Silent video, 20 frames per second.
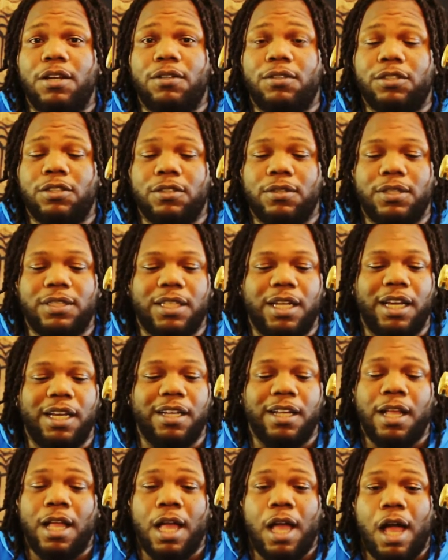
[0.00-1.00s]
So it's like,
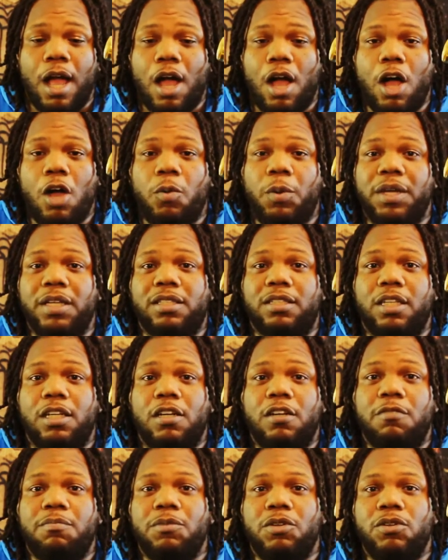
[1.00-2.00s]
I always
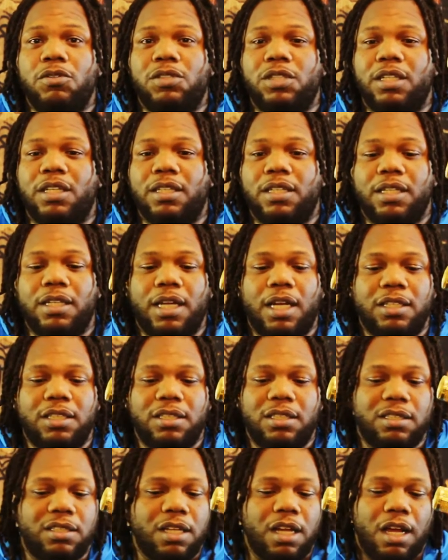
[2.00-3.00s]
loved music, and then I
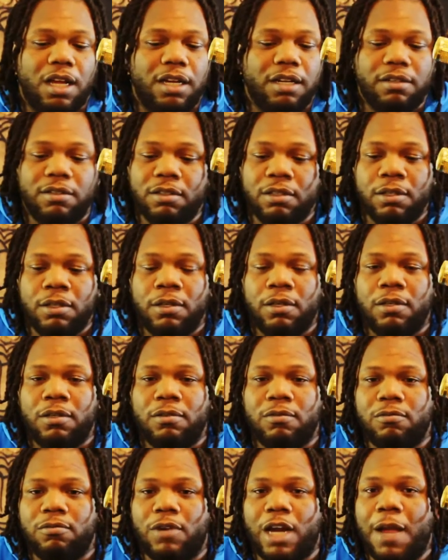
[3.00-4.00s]
just started
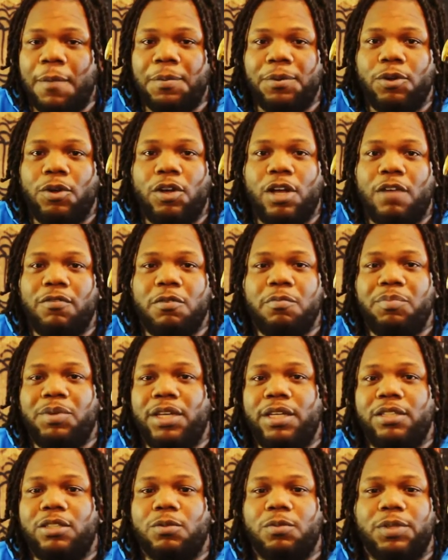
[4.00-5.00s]
rapping on other
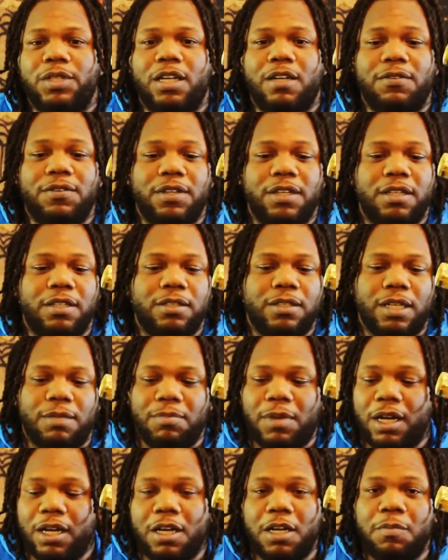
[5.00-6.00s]
beats or whatever. And
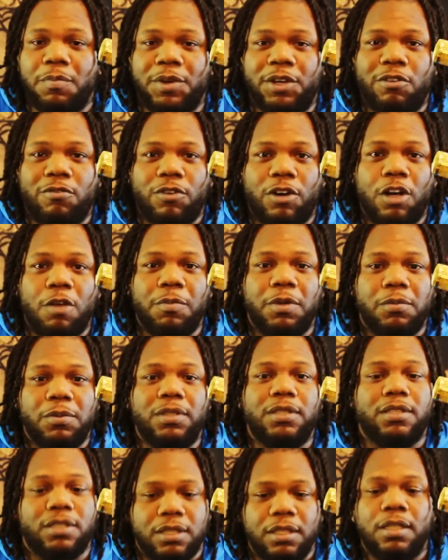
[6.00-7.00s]
my good men around me
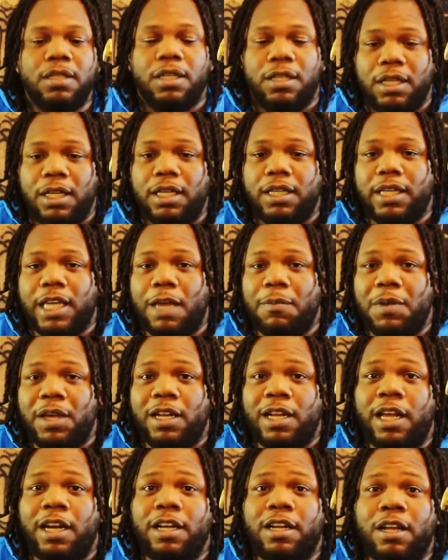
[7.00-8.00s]
gave me a
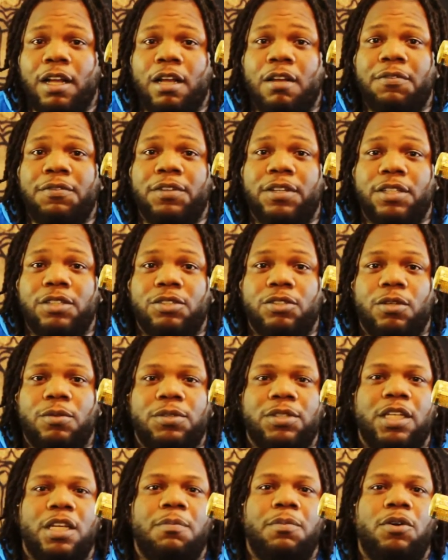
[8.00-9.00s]
lot of confidence, you know
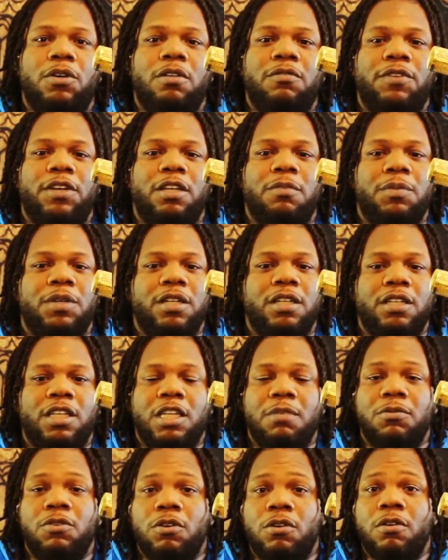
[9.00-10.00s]
what I'm saying, motivated me to
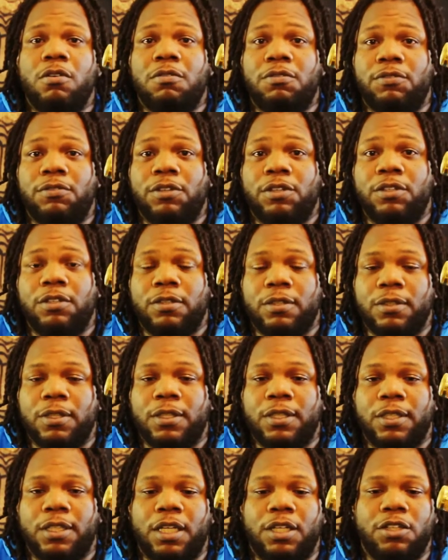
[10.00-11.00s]
keep going for real.
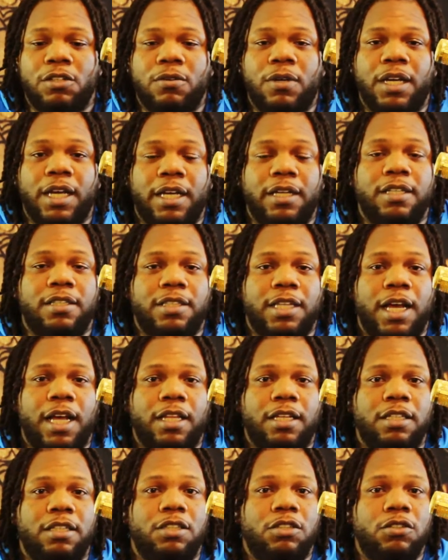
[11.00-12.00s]
I knew I had the
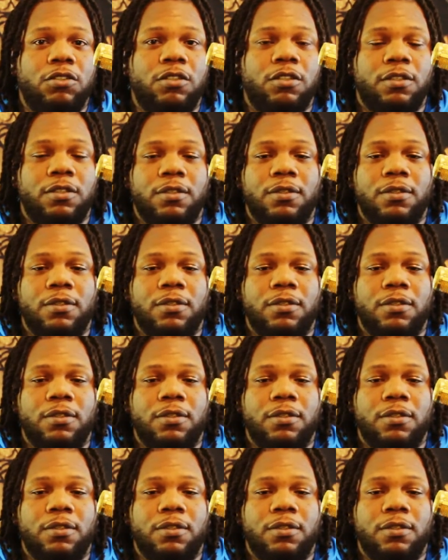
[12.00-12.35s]
talent to do it.